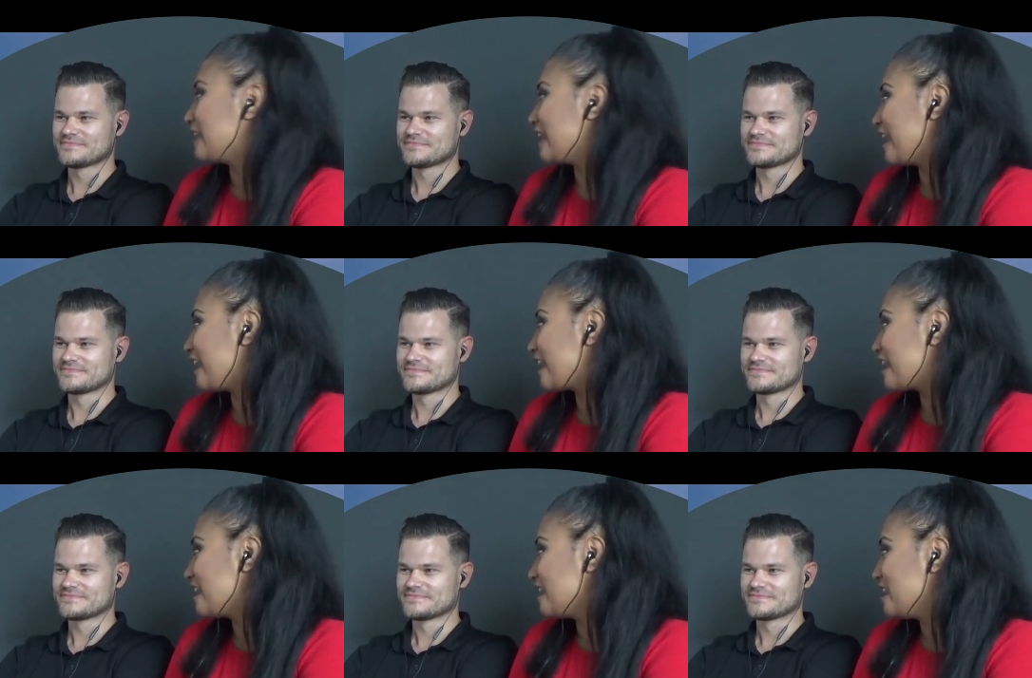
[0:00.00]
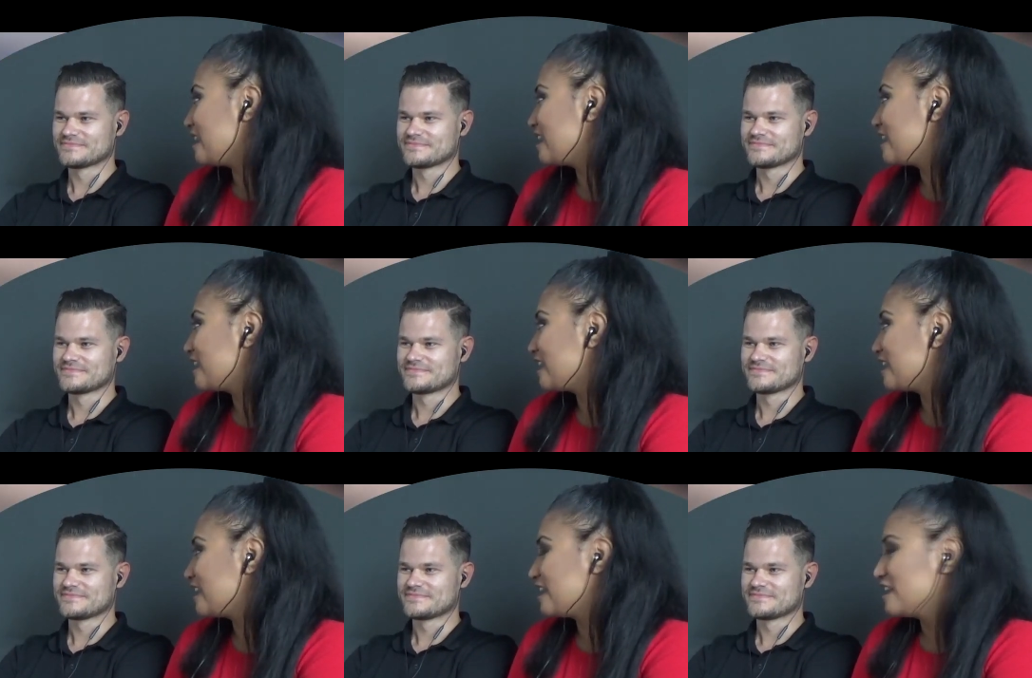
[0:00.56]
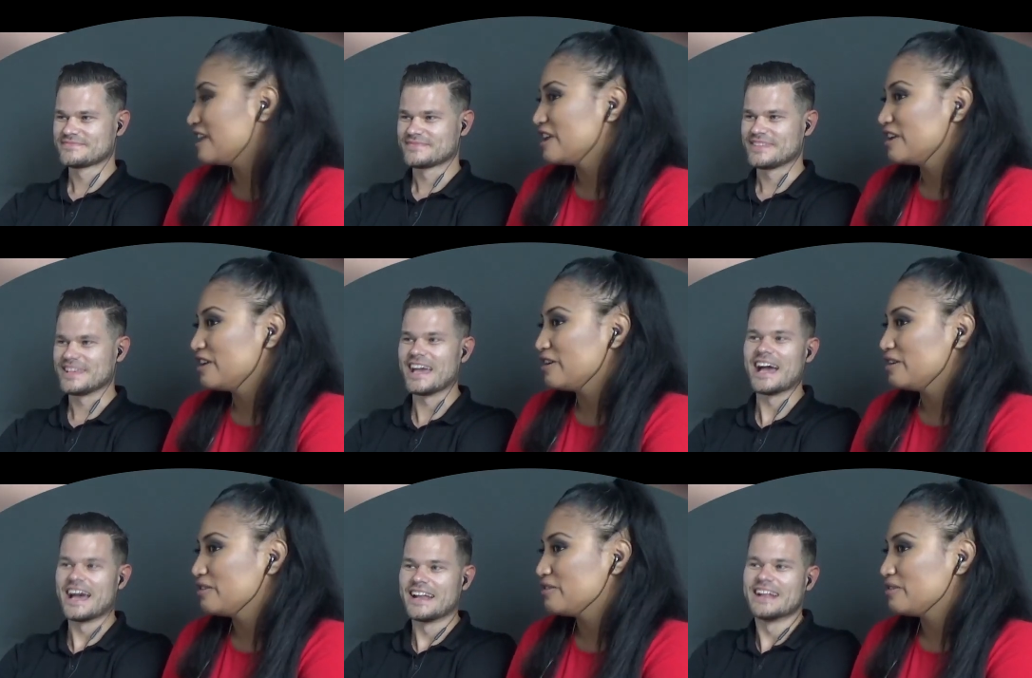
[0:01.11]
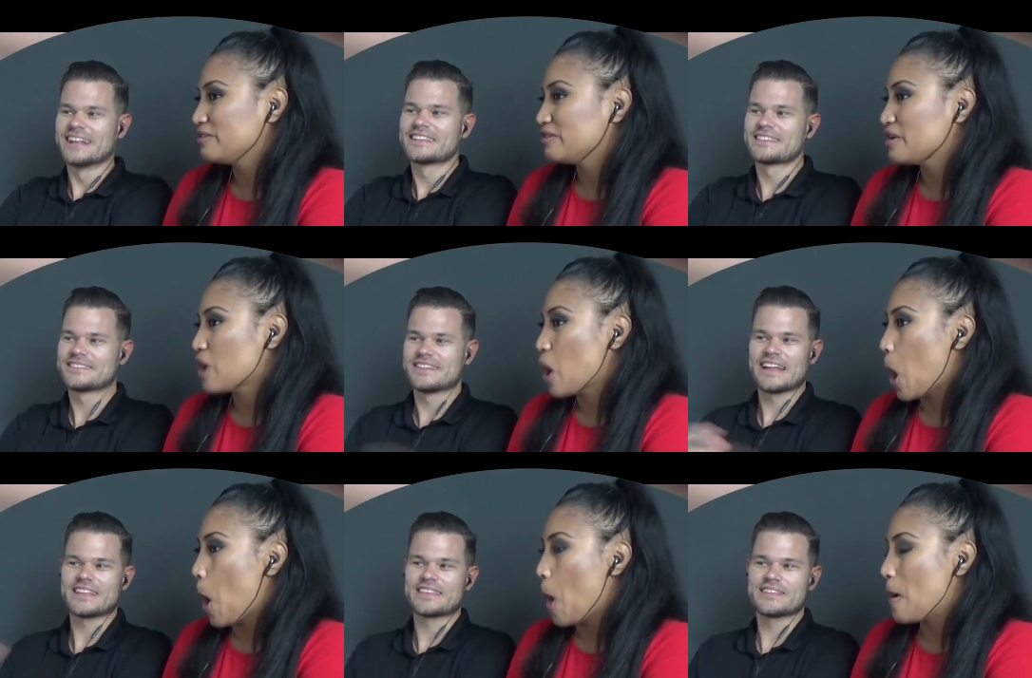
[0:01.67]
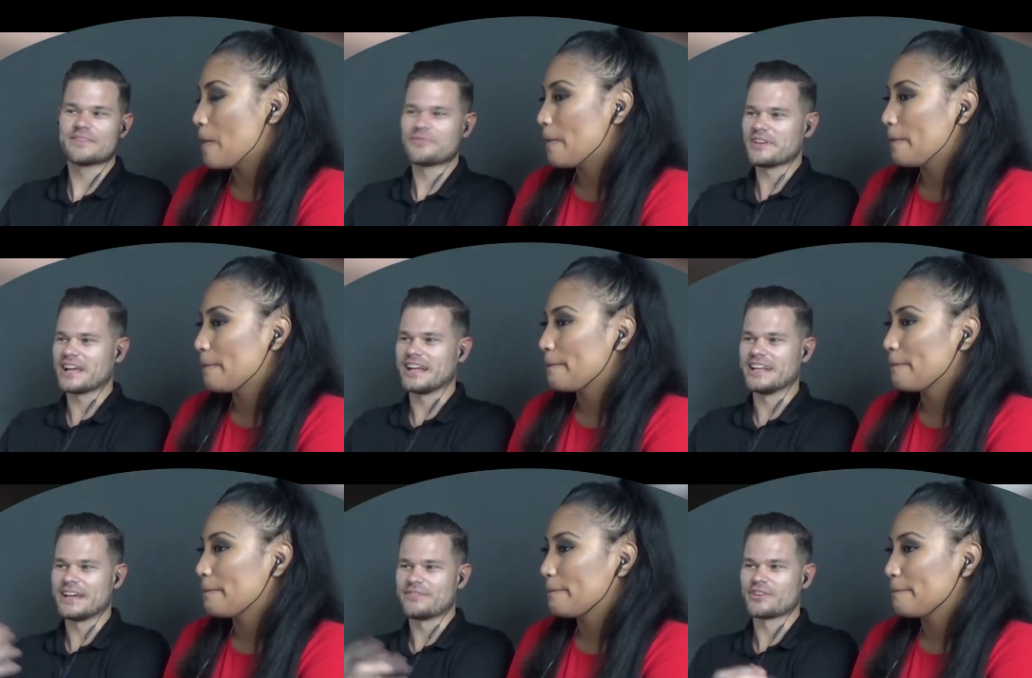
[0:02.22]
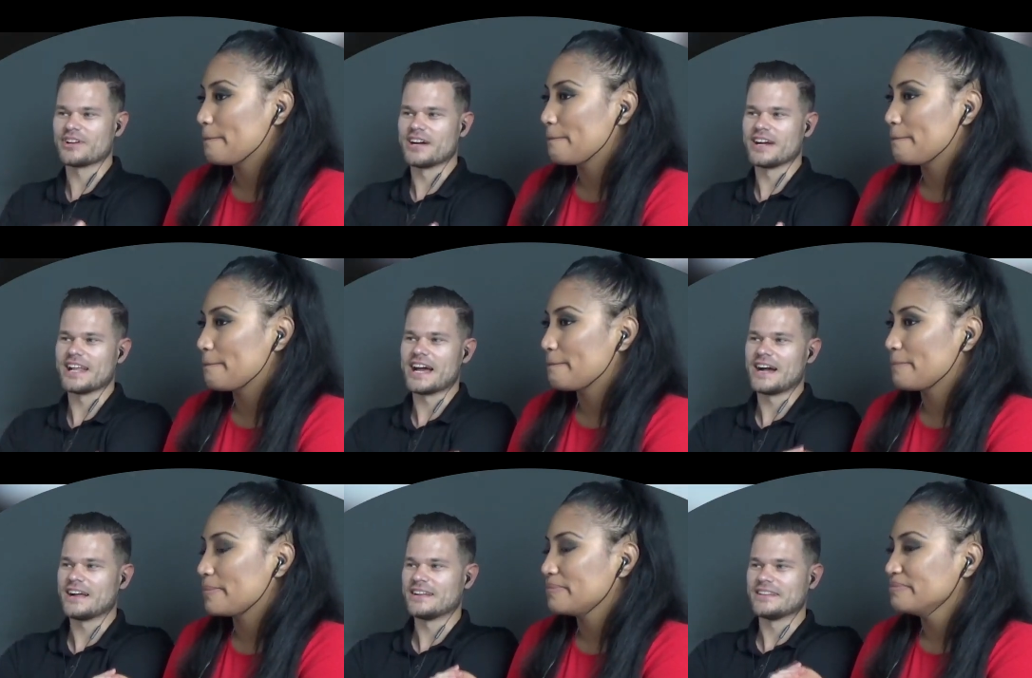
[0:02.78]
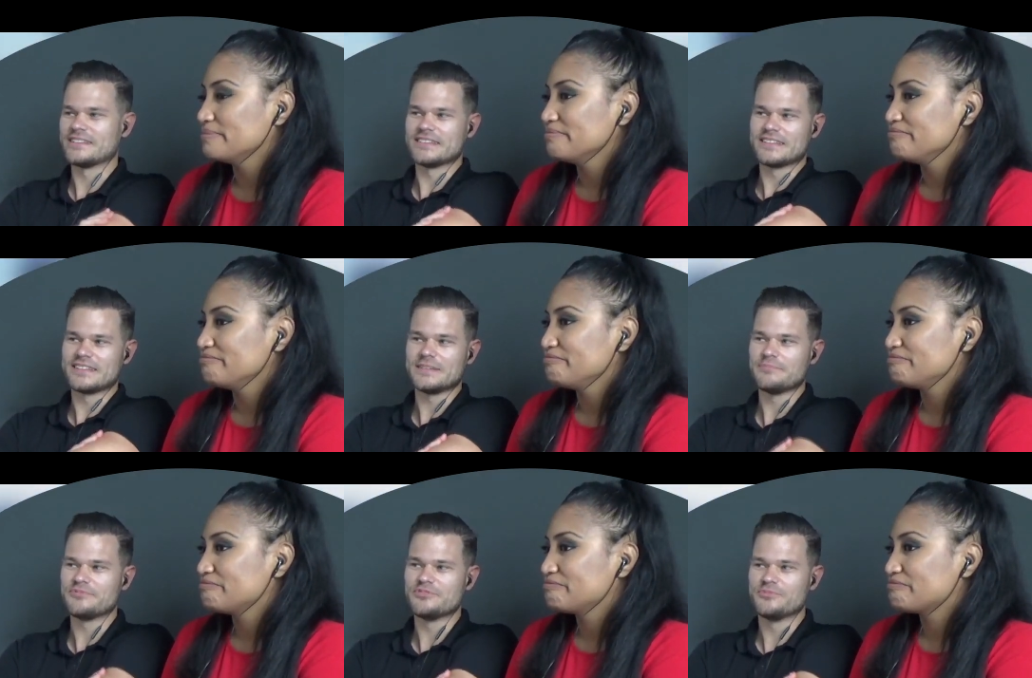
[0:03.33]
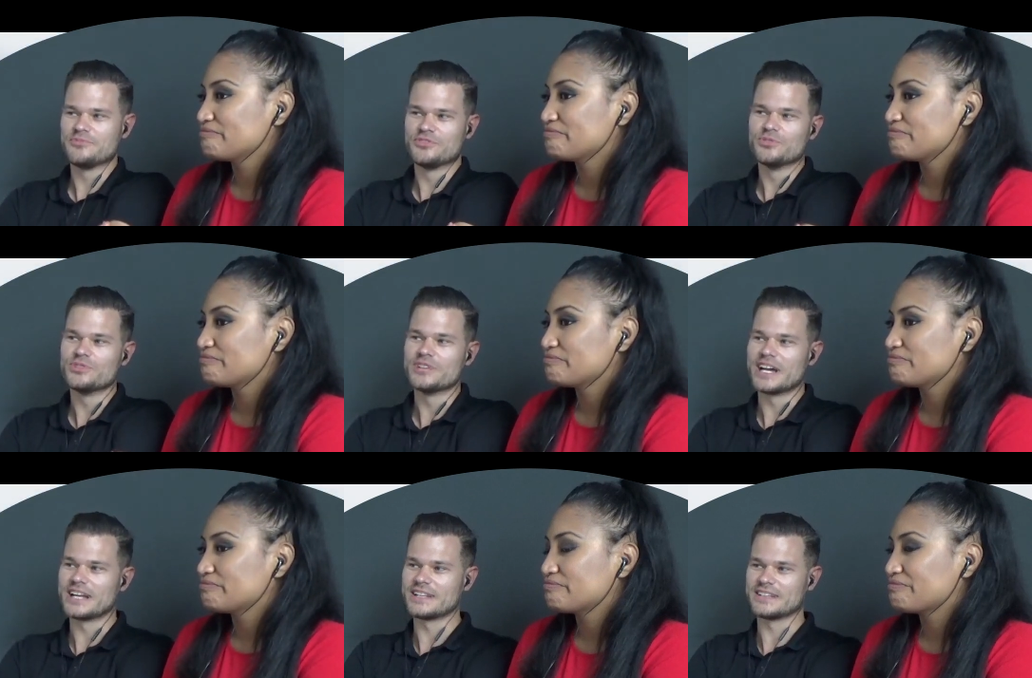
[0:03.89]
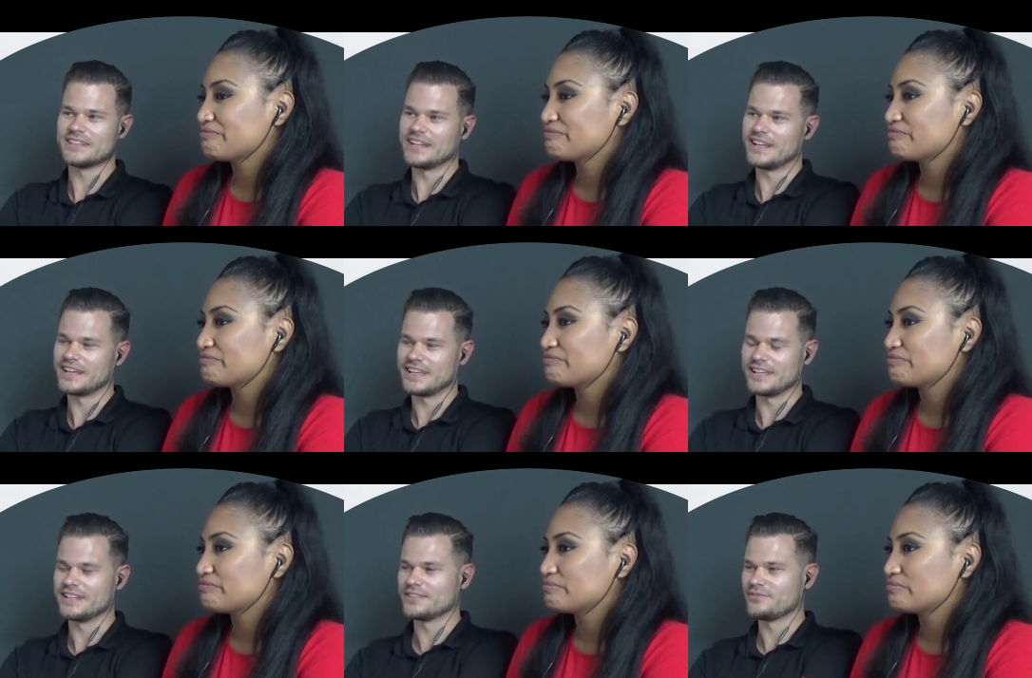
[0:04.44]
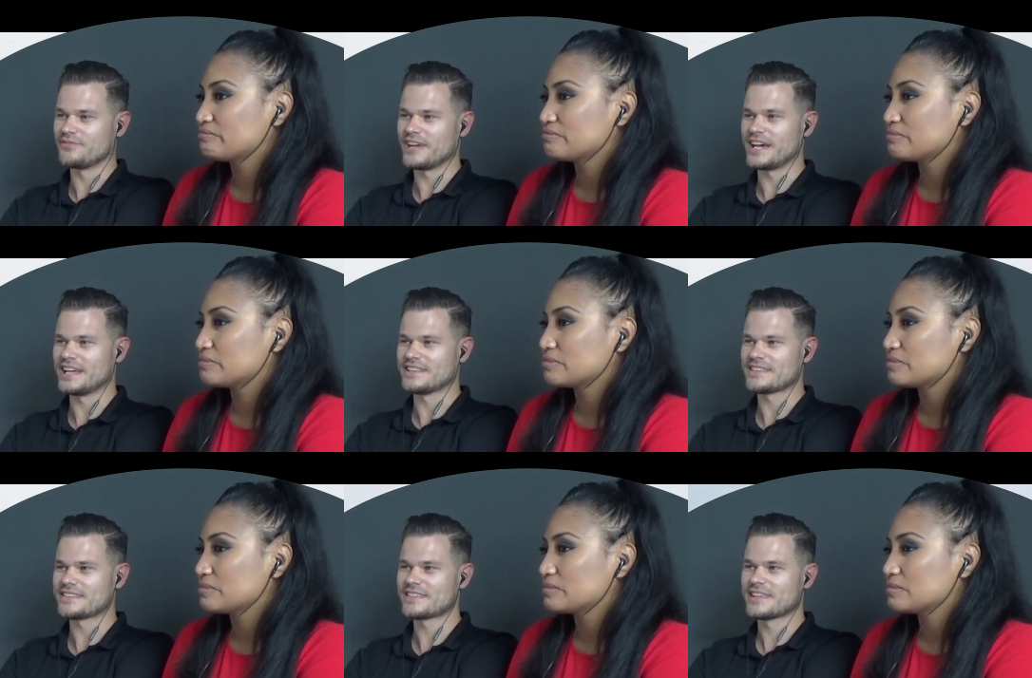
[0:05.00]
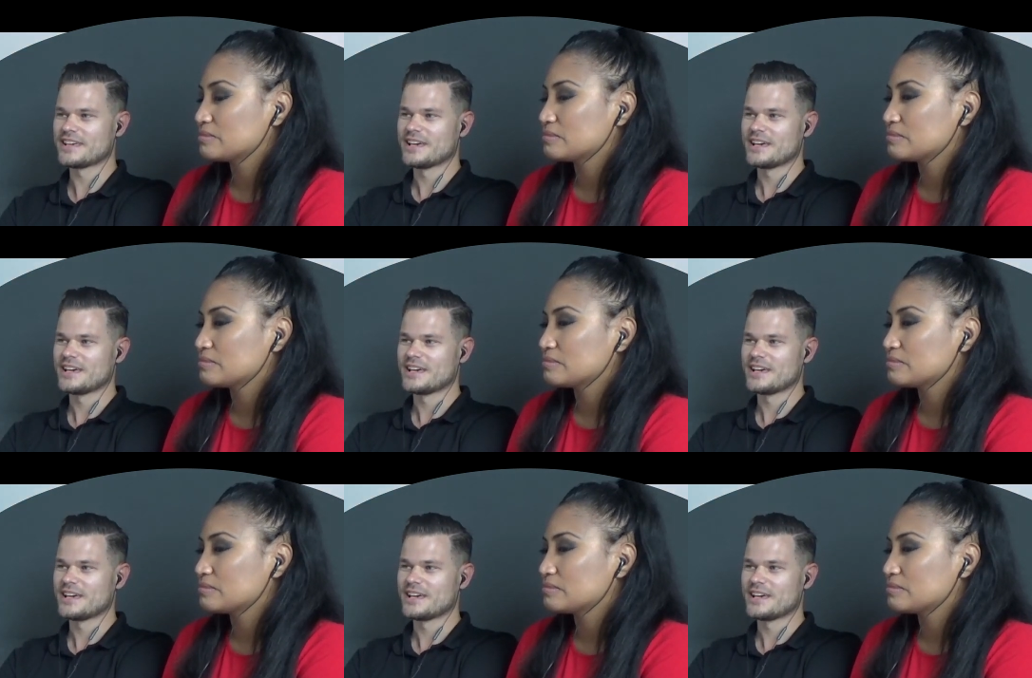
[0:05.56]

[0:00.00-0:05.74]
Speaker 1: there?
Speaker 2: Yeah, that's that's the thing I never got. How did he do that? In, like in advance?